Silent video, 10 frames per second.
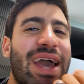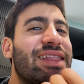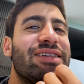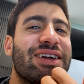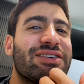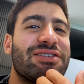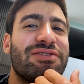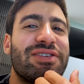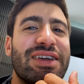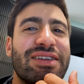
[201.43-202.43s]
to add these extra
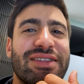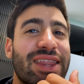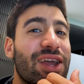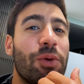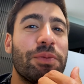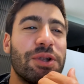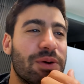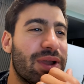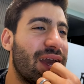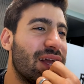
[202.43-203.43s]
fees that they hope you
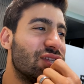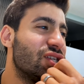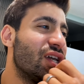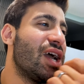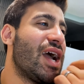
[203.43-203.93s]
don't catch?